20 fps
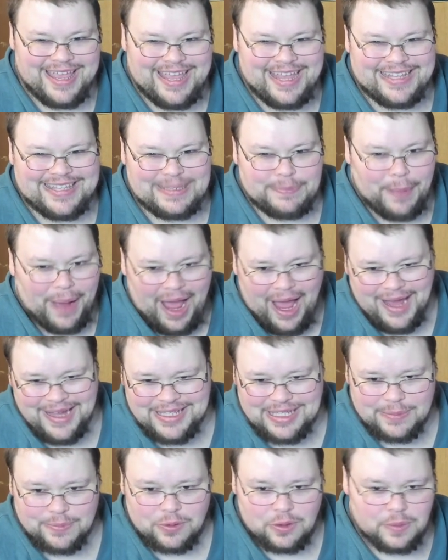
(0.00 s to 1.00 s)
It's
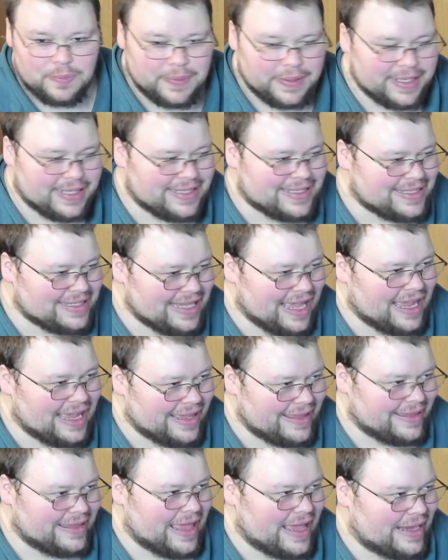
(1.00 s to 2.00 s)
possible, but it's
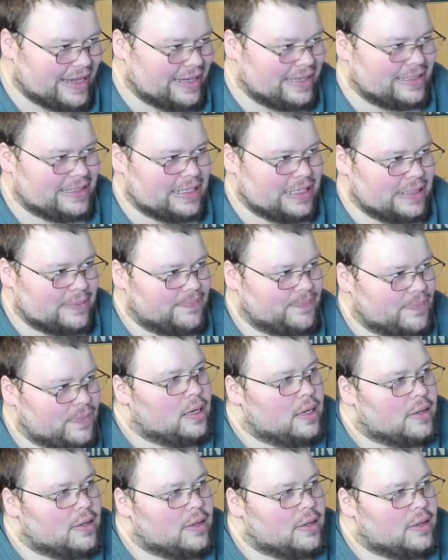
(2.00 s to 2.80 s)
not that easy.